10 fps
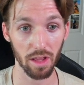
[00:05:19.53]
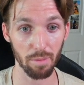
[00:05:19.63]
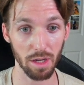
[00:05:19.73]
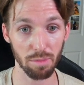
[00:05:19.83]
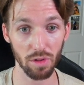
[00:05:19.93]

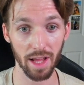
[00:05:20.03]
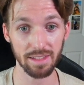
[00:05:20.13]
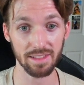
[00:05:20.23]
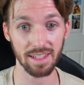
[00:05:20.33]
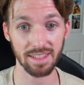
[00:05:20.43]
Immutable
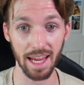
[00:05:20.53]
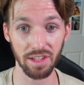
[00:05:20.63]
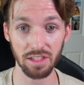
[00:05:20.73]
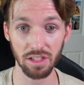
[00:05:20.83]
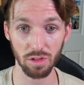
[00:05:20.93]
X is a
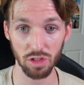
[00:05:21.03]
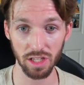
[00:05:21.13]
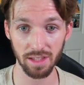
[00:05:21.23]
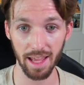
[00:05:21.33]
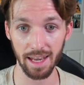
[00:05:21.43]
scaling
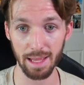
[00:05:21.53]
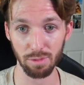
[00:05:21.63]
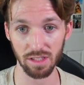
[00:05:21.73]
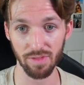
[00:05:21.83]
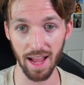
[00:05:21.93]
solution that
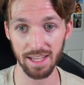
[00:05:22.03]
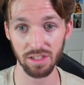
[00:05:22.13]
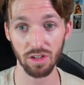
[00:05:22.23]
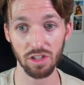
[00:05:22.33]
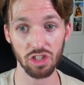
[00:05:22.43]
enables
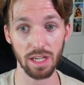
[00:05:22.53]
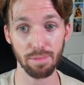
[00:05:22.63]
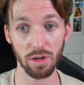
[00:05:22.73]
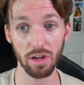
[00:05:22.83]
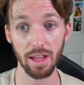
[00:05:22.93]
faster,
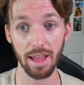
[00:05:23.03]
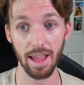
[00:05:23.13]
cheaper,